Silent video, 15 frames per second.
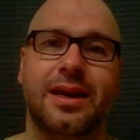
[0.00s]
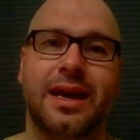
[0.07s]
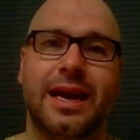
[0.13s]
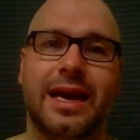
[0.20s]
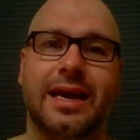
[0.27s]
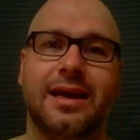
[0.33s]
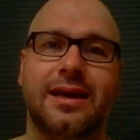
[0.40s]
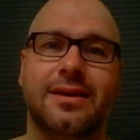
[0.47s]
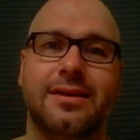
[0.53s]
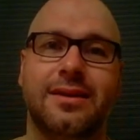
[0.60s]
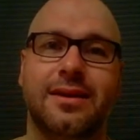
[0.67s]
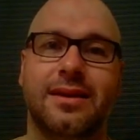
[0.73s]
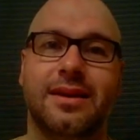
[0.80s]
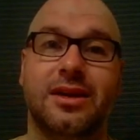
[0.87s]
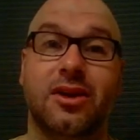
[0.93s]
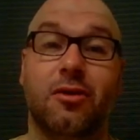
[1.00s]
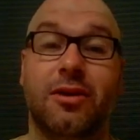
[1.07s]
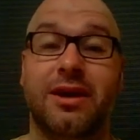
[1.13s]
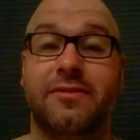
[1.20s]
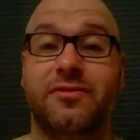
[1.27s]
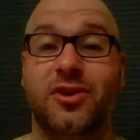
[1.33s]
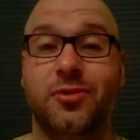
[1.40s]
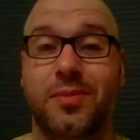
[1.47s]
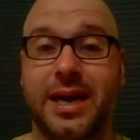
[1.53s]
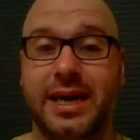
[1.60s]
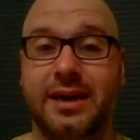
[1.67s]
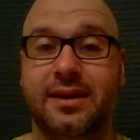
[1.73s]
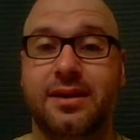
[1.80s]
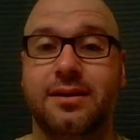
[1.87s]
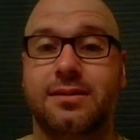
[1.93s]
And, if you
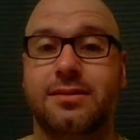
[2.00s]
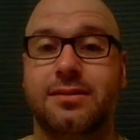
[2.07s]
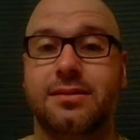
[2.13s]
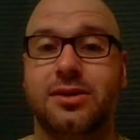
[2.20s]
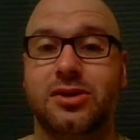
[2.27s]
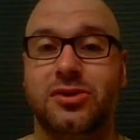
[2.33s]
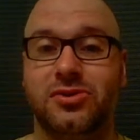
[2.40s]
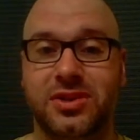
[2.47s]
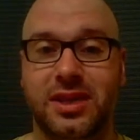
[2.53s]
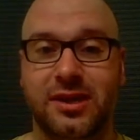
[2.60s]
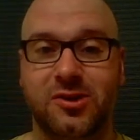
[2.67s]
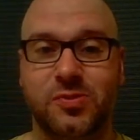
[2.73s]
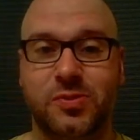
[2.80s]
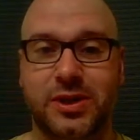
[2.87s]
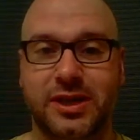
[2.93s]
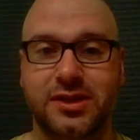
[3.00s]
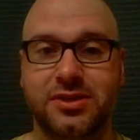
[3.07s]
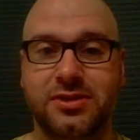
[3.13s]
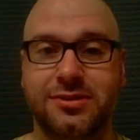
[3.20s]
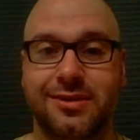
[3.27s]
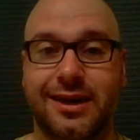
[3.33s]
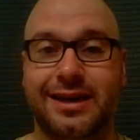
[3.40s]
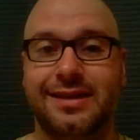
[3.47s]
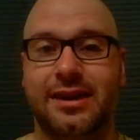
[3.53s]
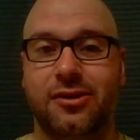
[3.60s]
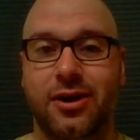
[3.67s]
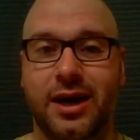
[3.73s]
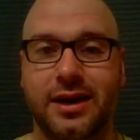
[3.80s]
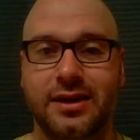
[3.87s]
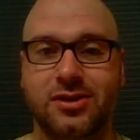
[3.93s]
make your sales pitch and
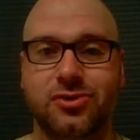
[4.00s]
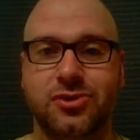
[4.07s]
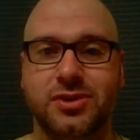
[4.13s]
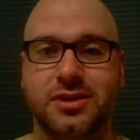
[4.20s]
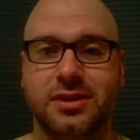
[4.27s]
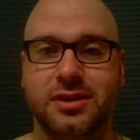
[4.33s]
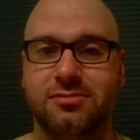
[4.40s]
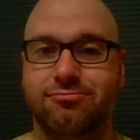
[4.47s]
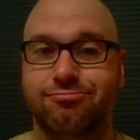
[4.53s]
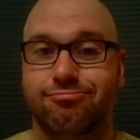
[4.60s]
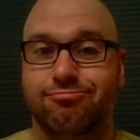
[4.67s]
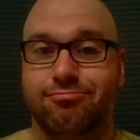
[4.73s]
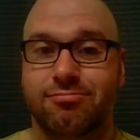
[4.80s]
they're not interested,